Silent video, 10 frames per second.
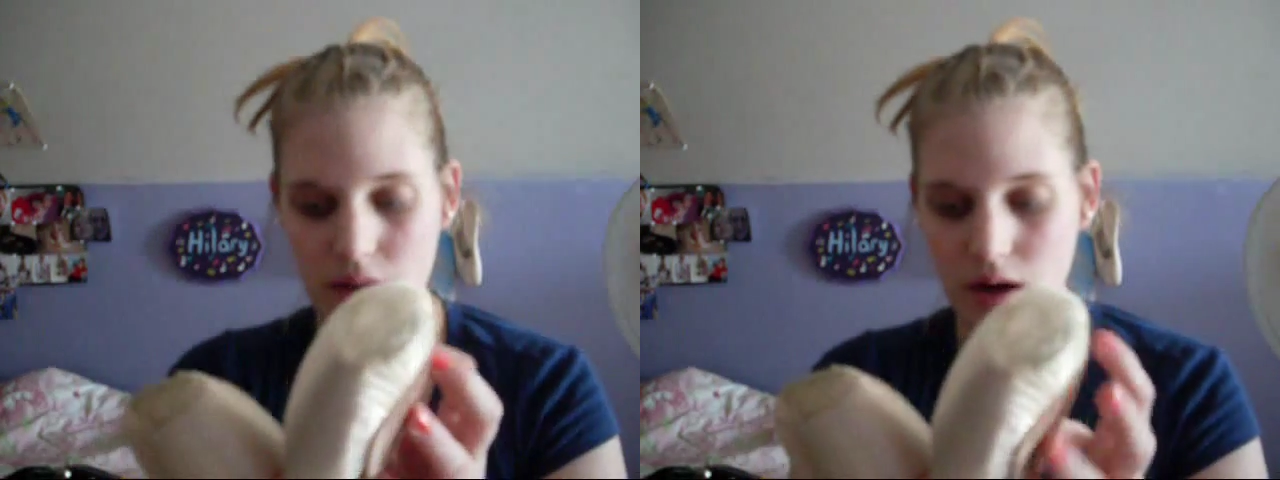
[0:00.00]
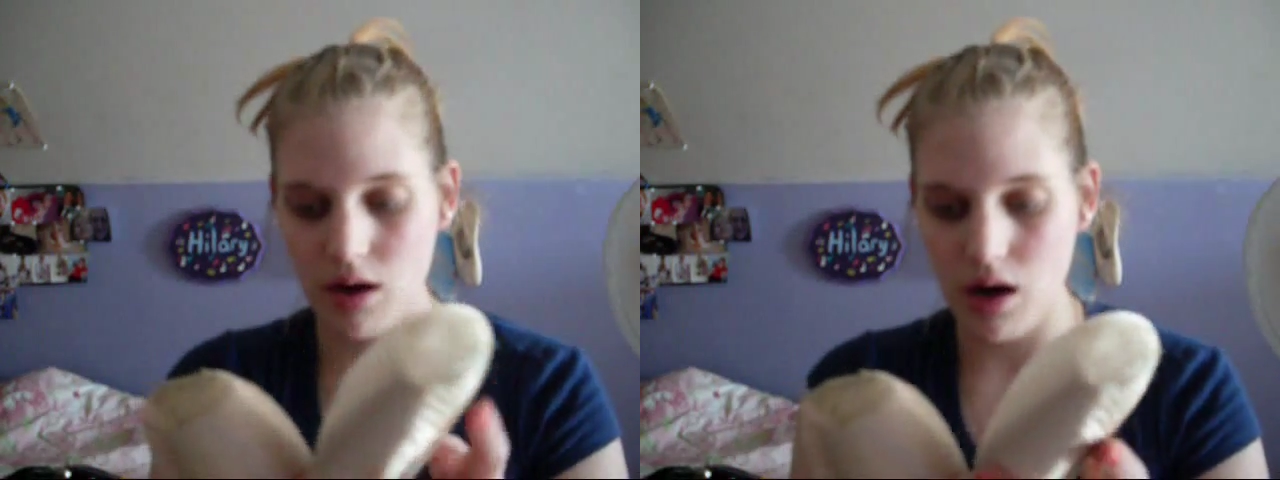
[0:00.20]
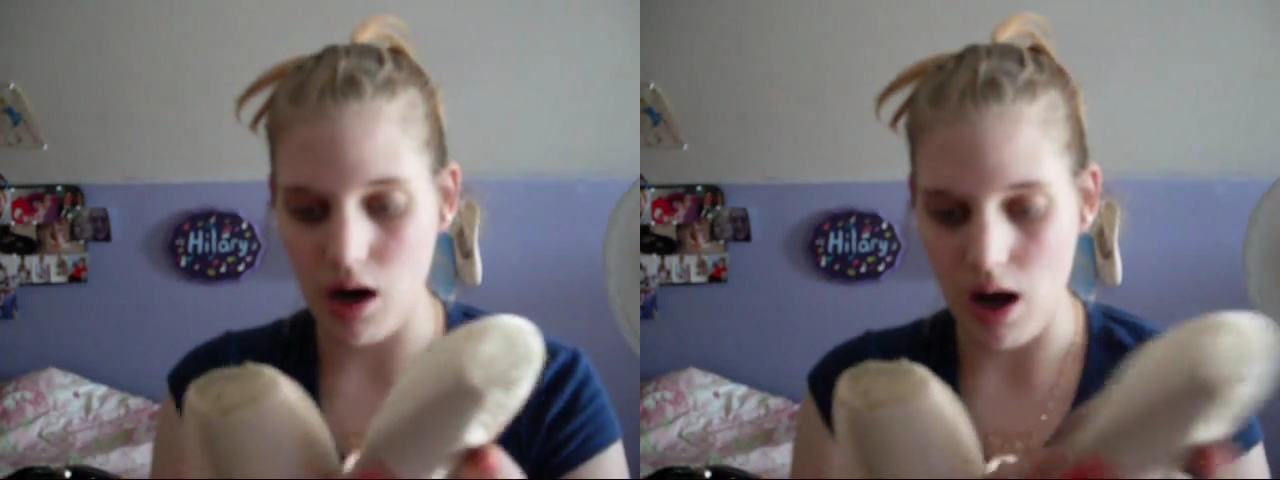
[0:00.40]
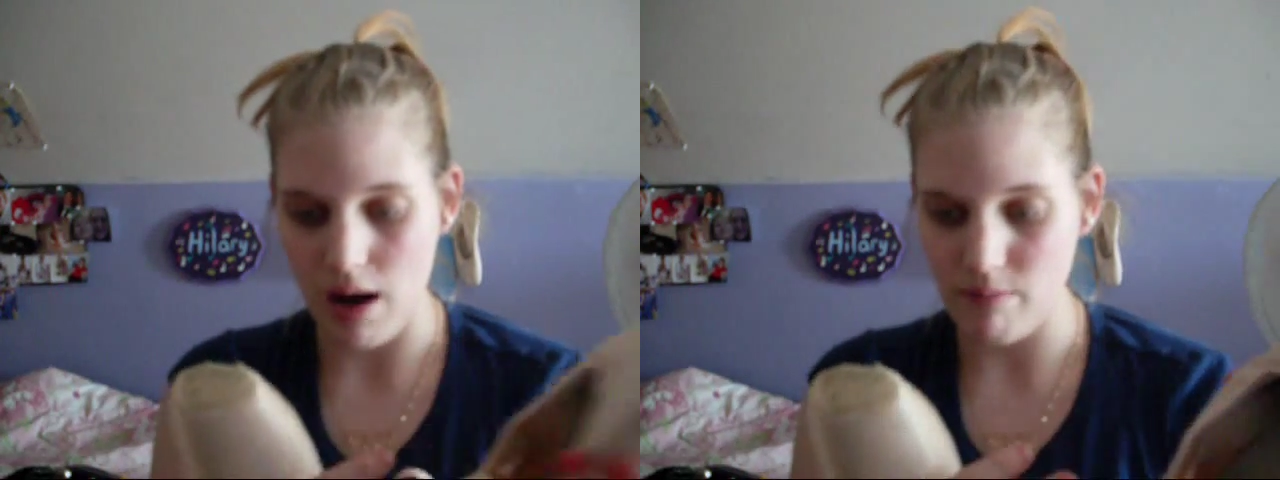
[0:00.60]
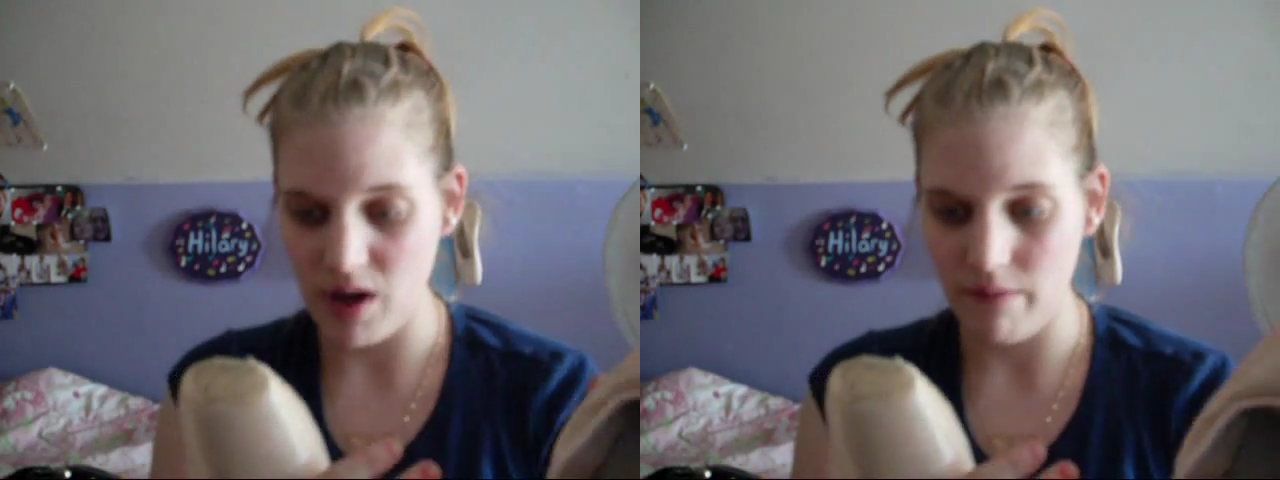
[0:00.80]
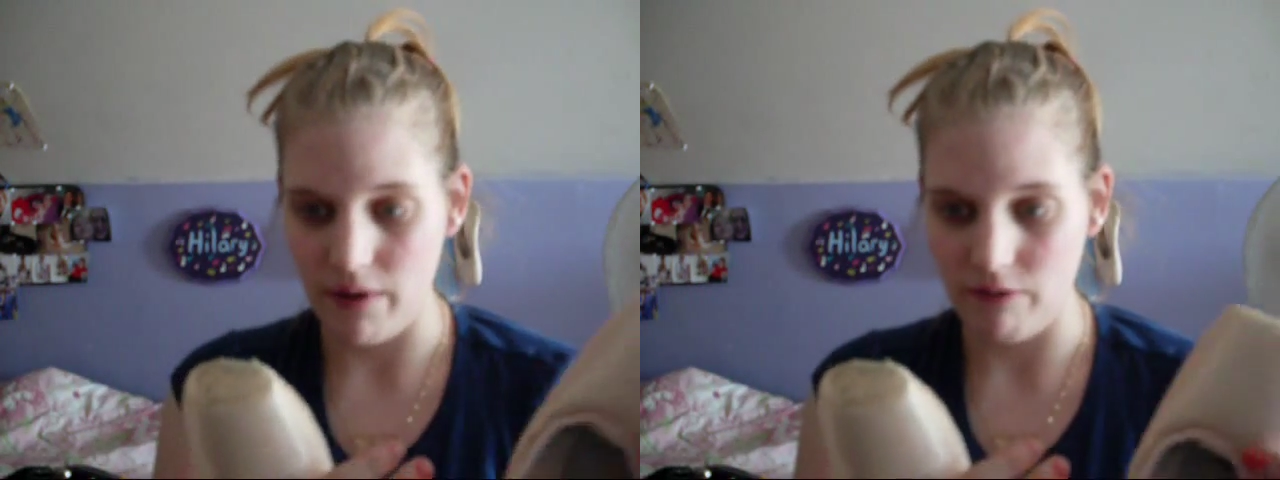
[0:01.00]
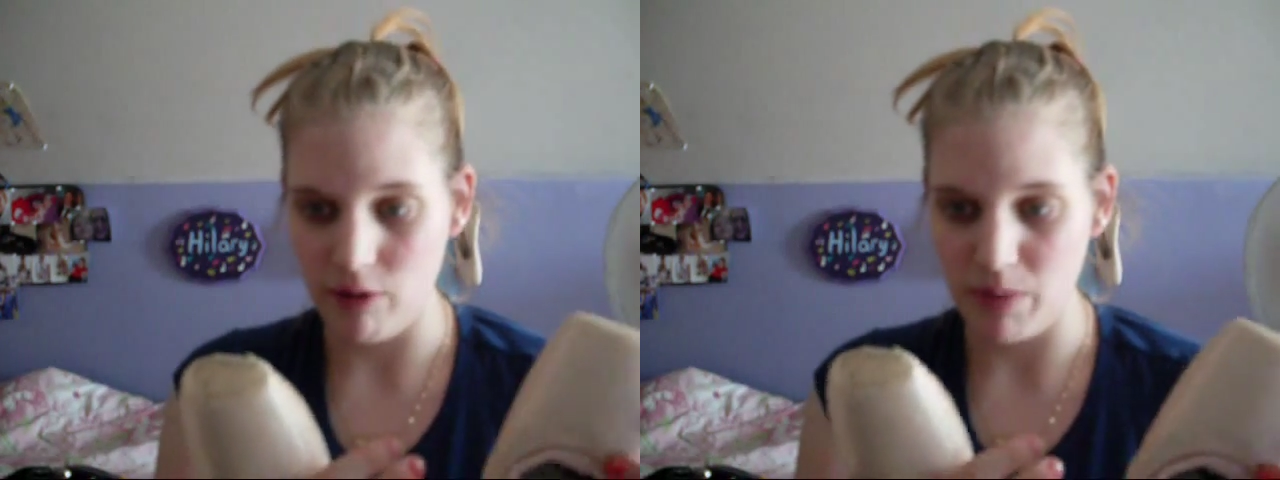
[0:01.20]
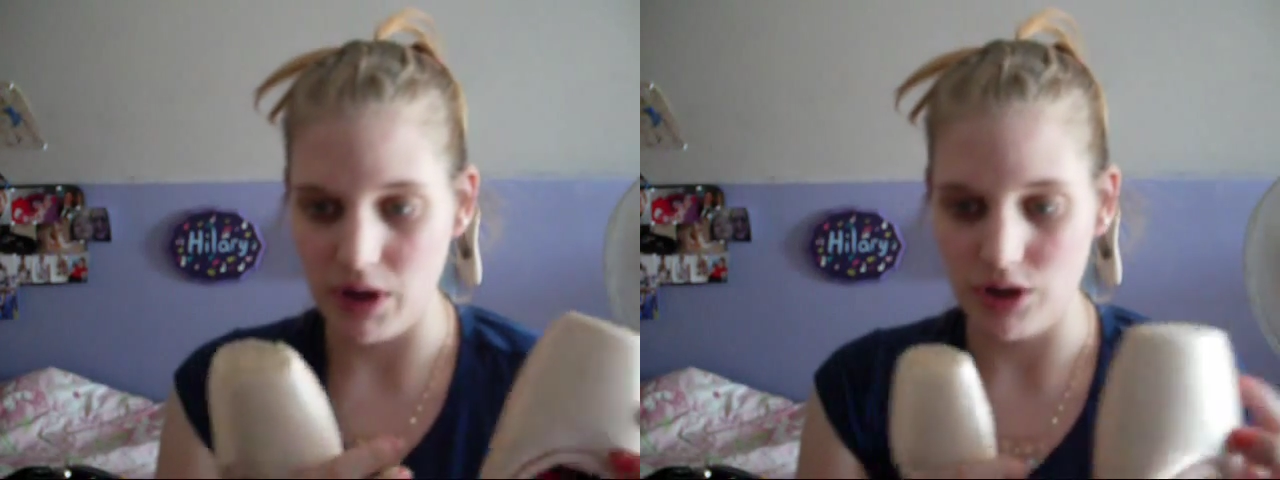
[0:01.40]
They're not my
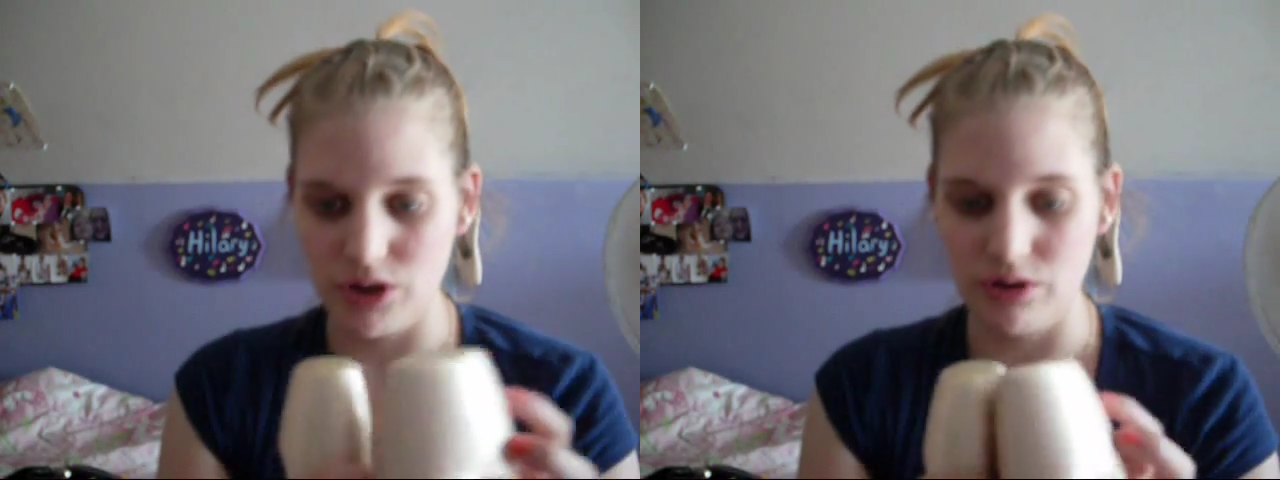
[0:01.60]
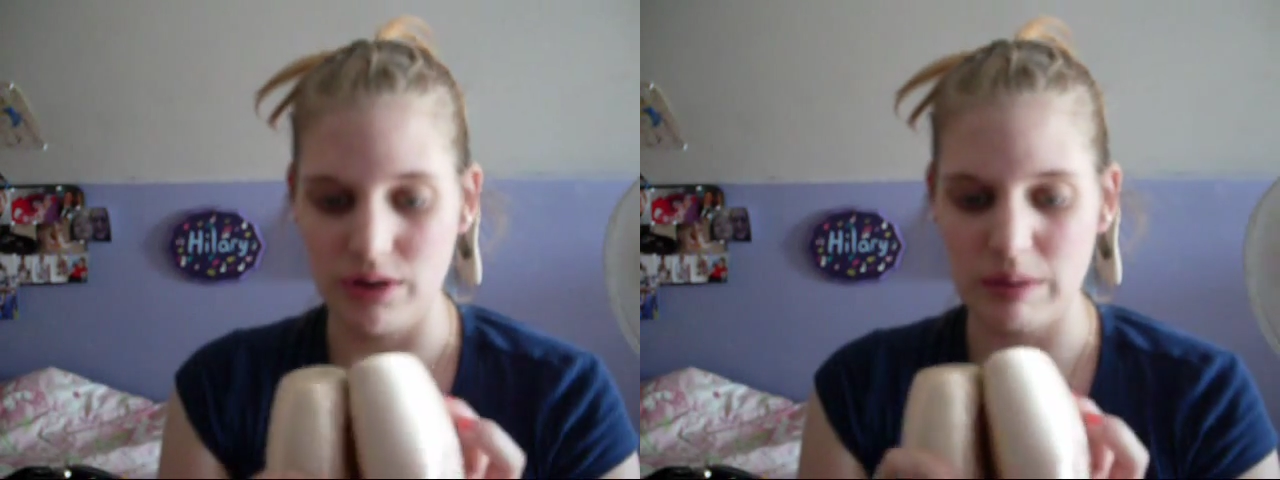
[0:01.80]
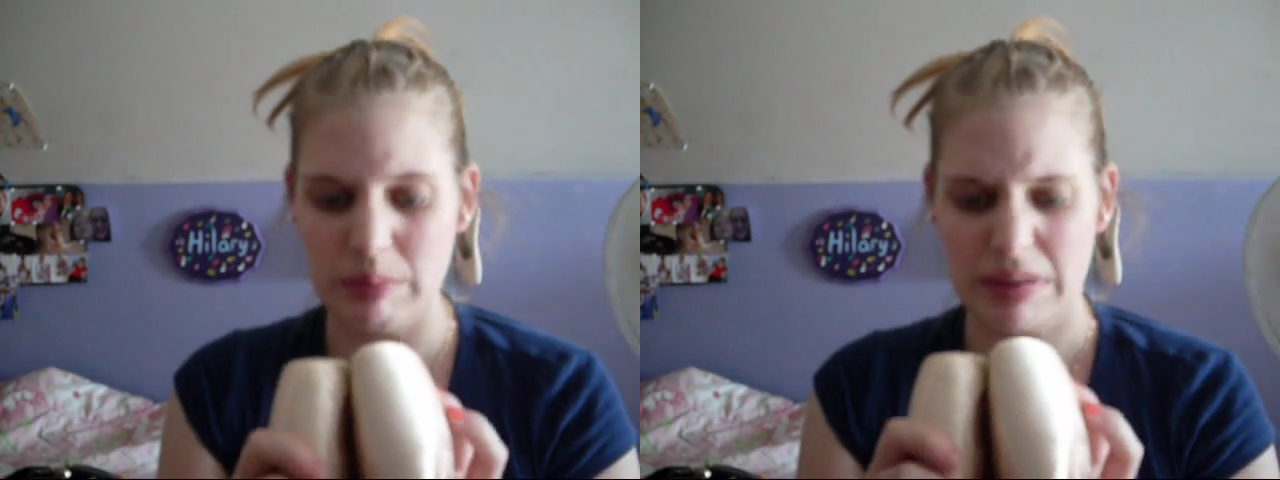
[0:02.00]
favorite pair of shoes,